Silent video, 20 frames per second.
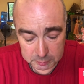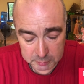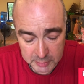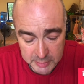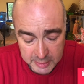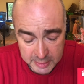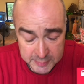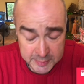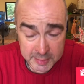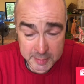
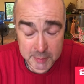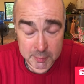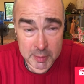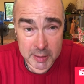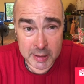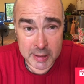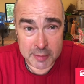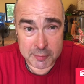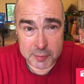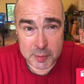And then I
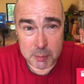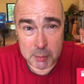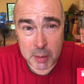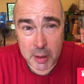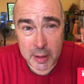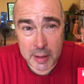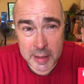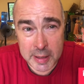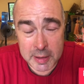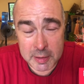have to
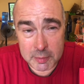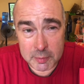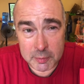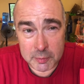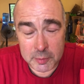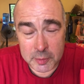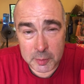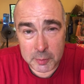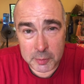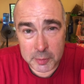buy
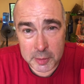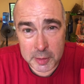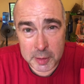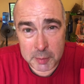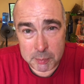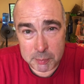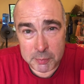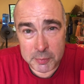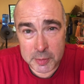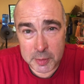the
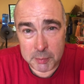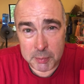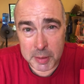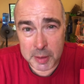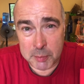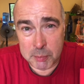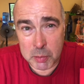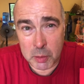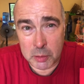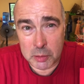
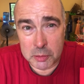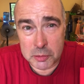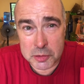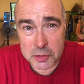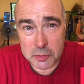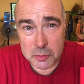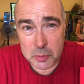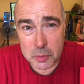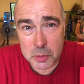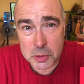big bottles
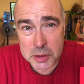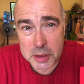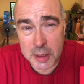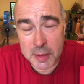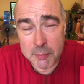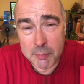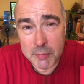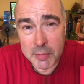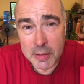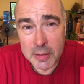of water.
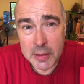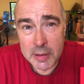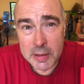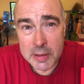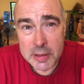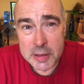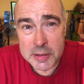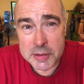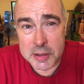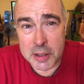
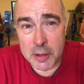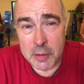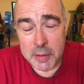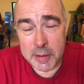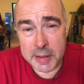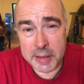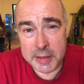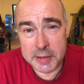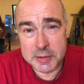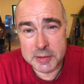So
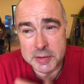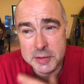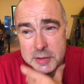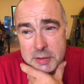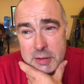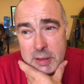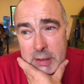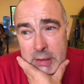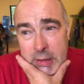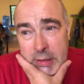
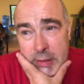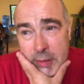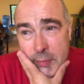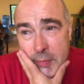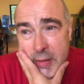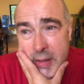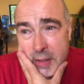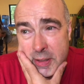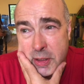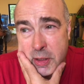
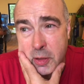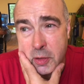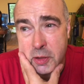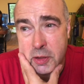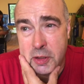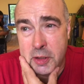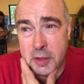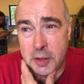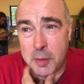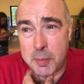that's
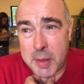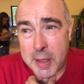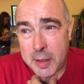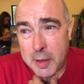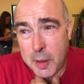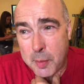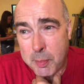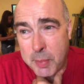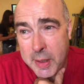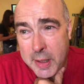costing
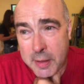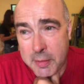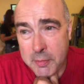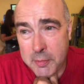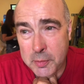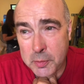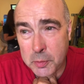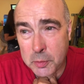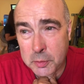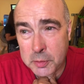about
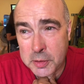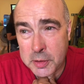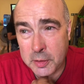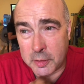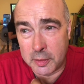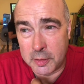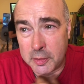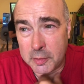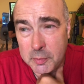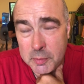£1 or
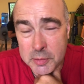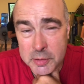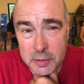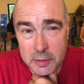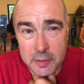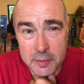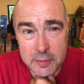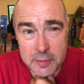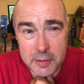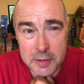
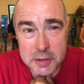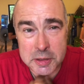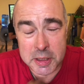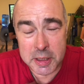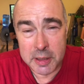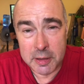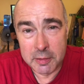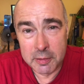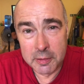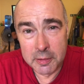
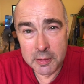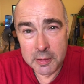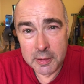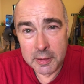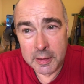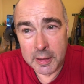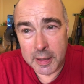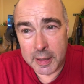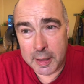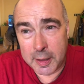
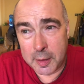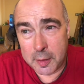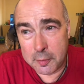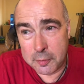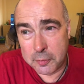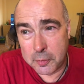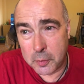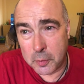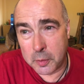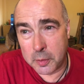$1.30
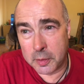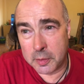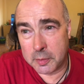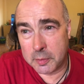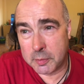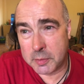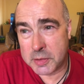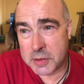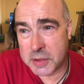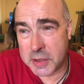for
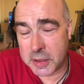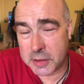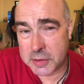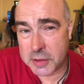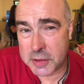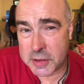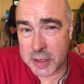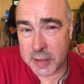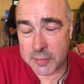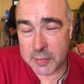6 or
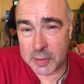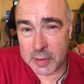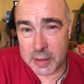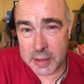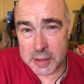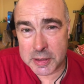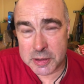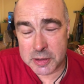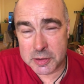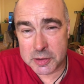7
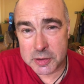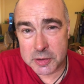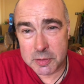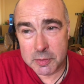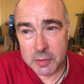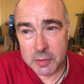litres.